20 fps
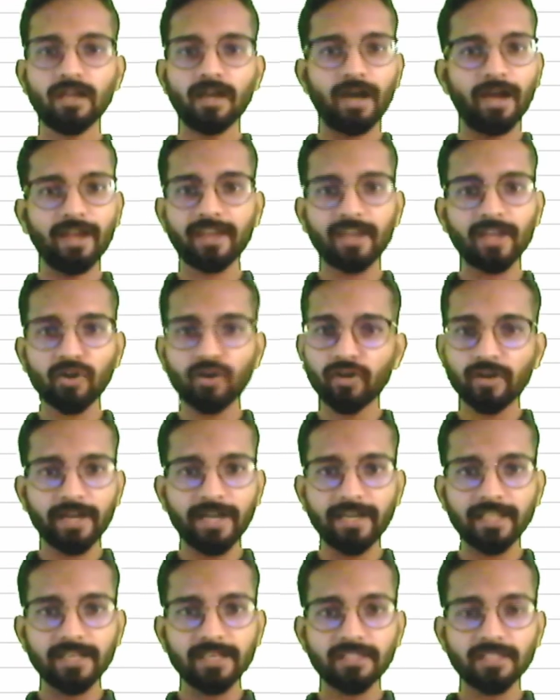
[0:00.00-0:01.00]
I cannot
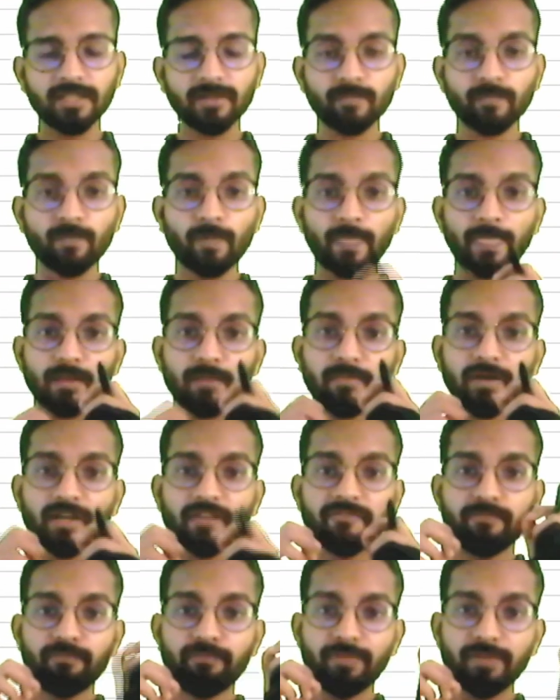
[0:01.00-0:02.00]
write anything. But
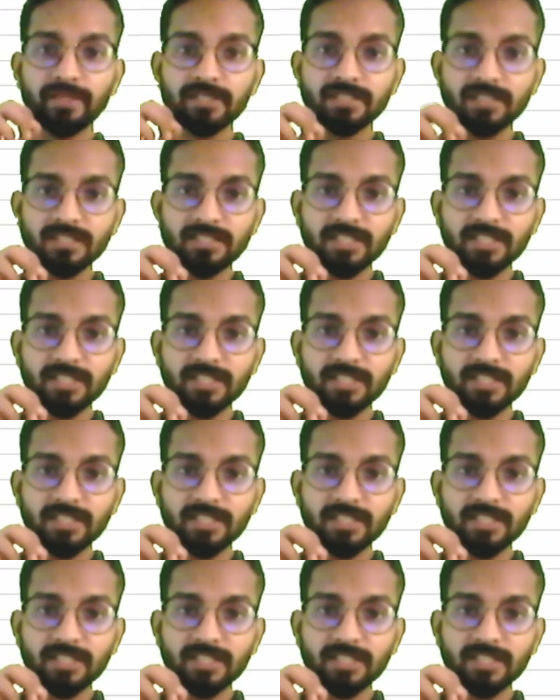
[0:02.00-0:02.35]
if business